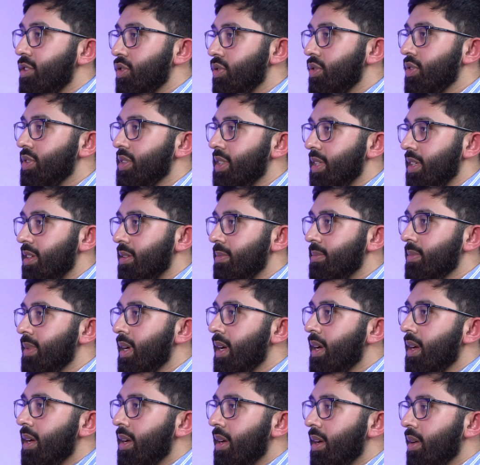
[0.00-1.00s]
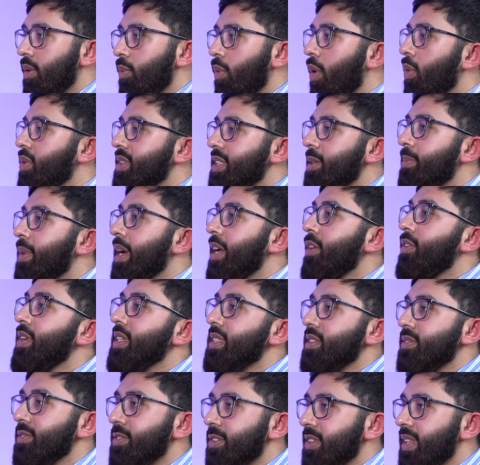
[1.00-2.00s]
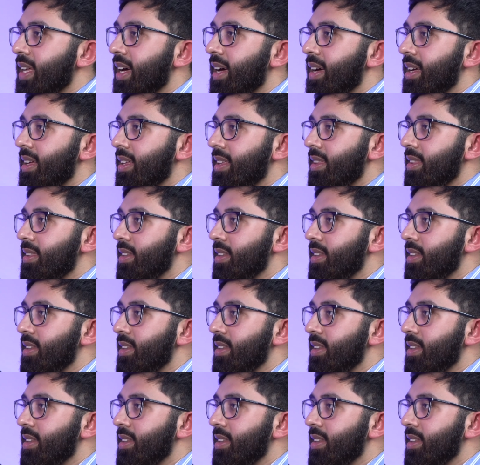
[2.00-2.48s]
Jerusalem, what was the main reason for that?